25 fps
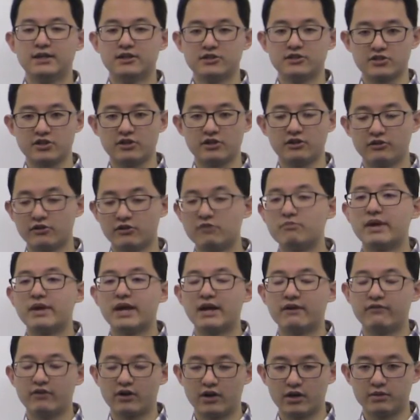So you may
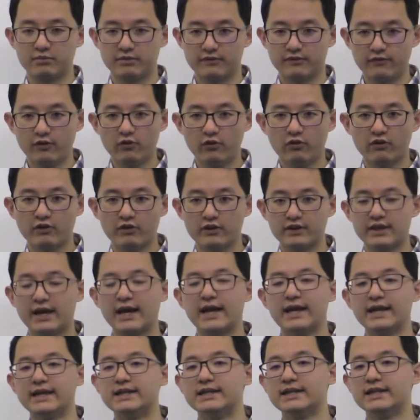have heard before
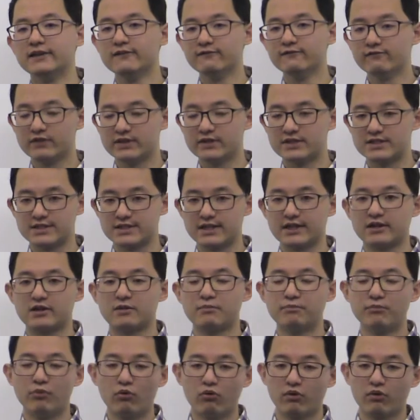that in infants that are
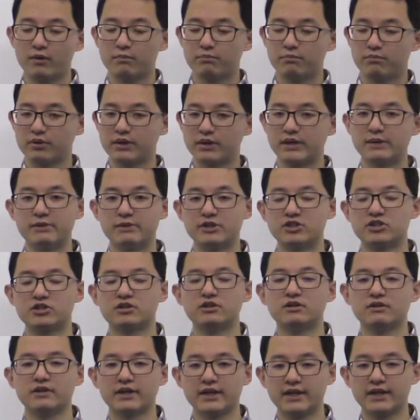born
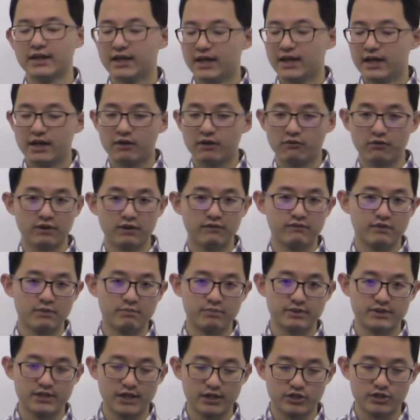prematurely, one of the
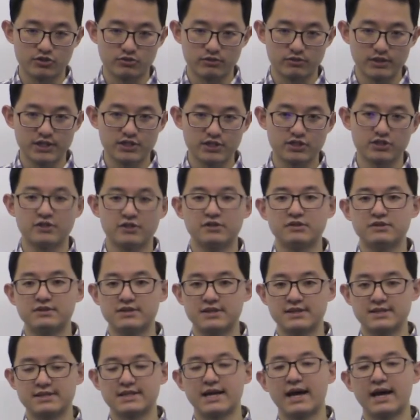potential issues
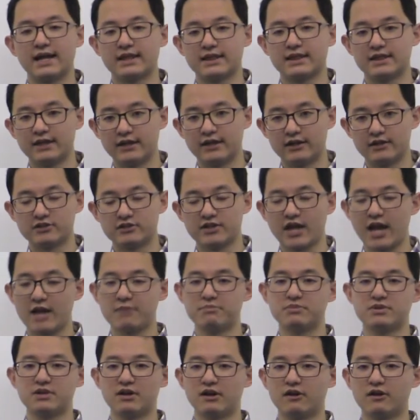is that their
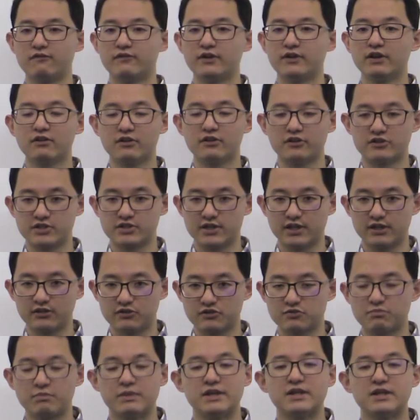type 2 alveolar
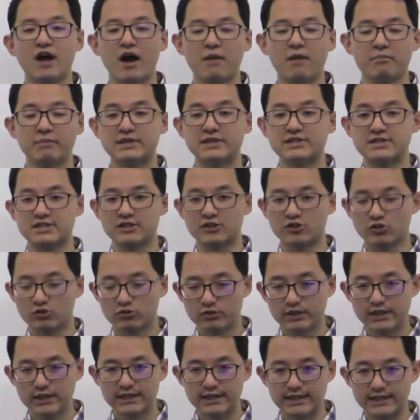cells may not be
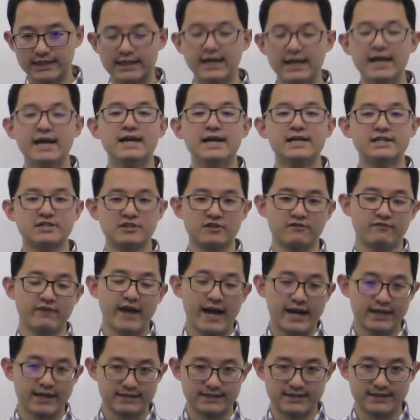secreting
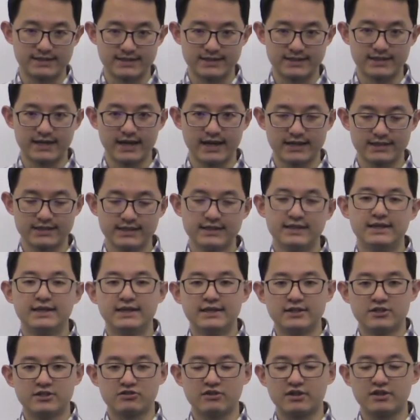surfactants yet.
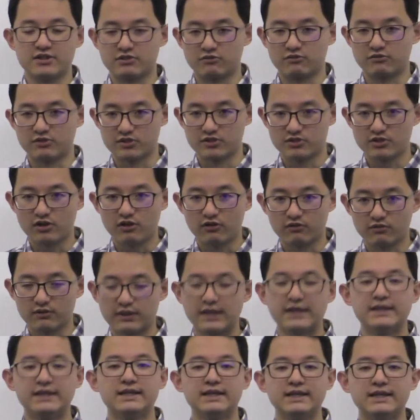So as a result,
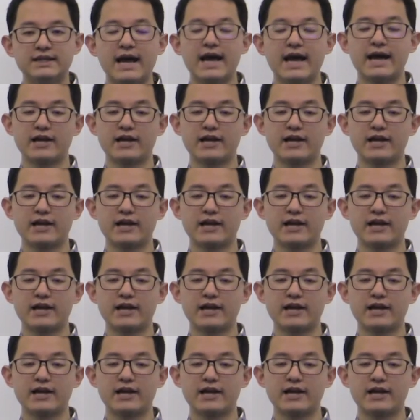they need